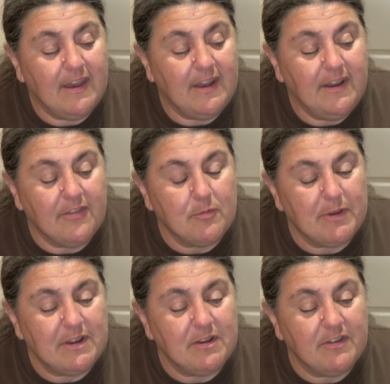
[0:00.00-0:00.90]
another
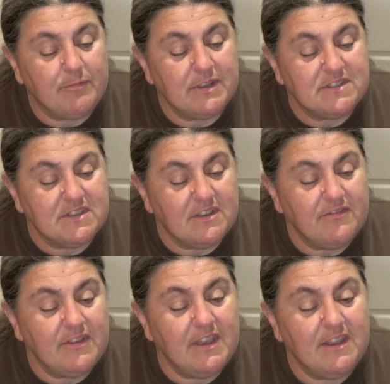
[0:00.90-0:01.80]
button off by
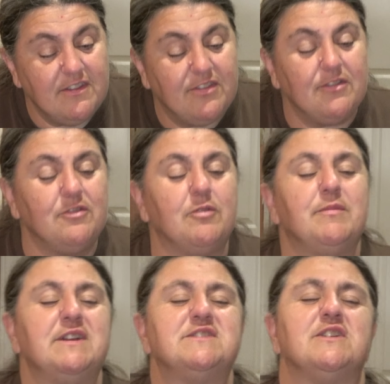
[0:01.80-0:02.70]
itself, and a third one
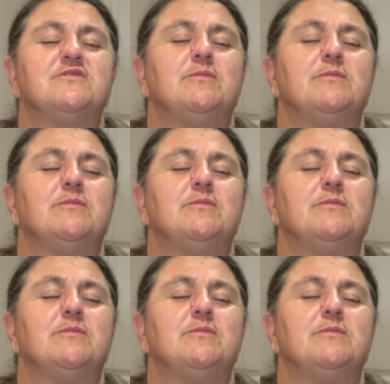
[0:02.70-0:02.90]
by itself.